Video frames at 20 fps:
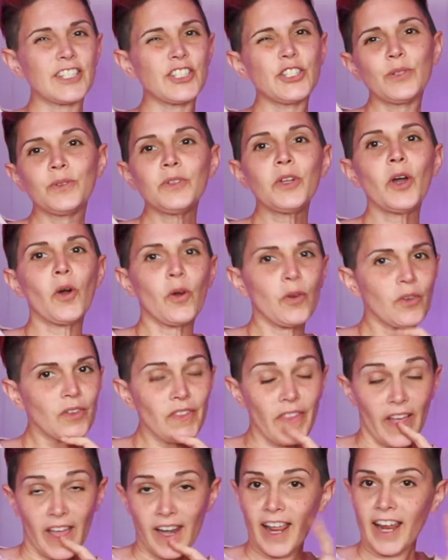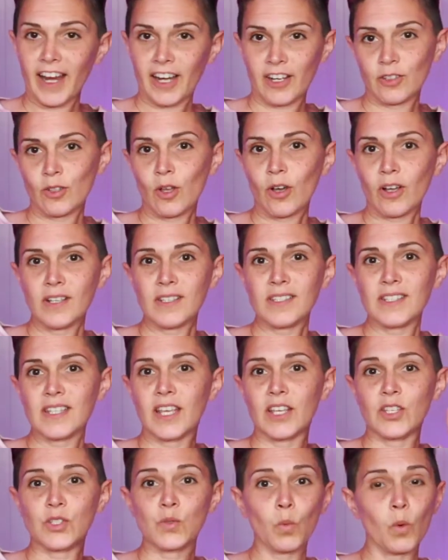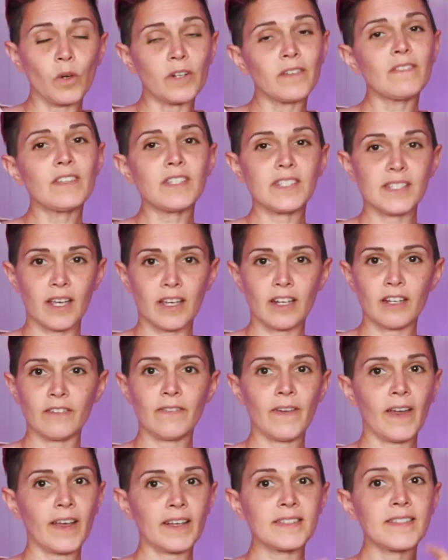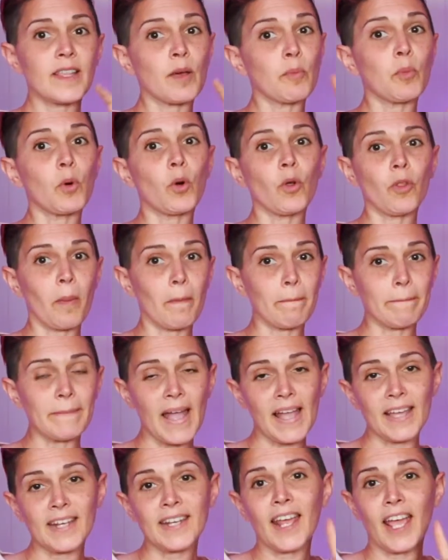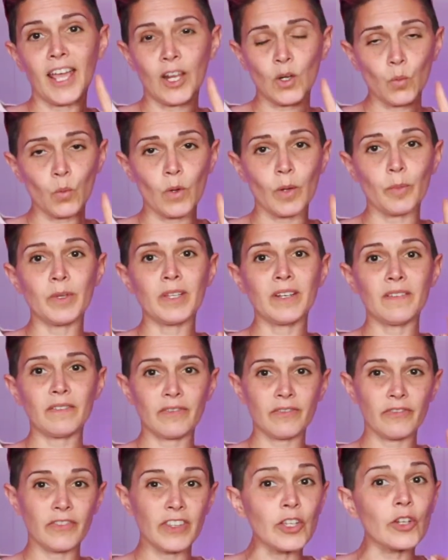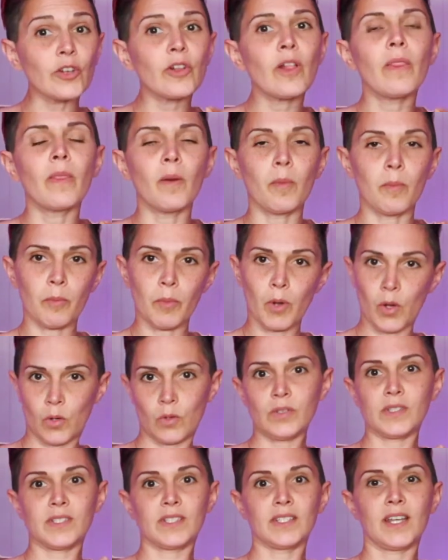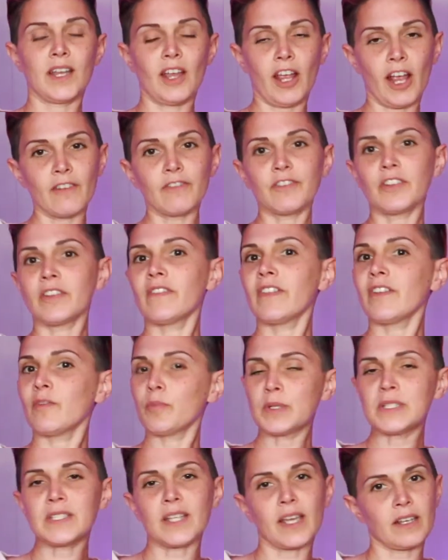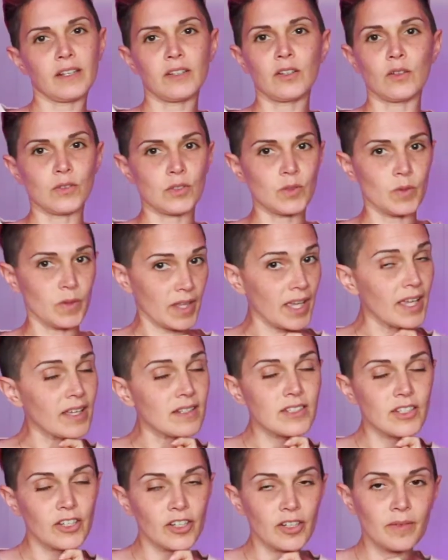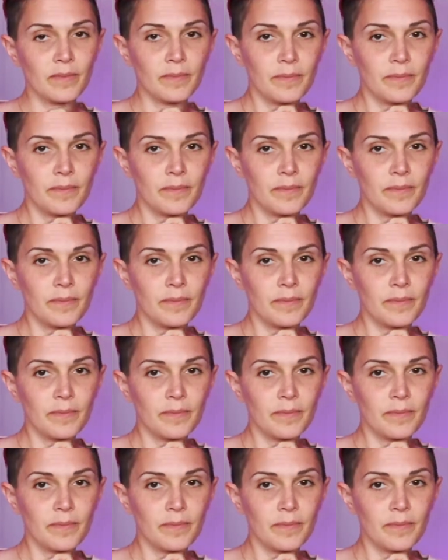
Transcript: you know that hair loss is one of the side effects that both men and women fear the most after they've been diagnosed with cancer?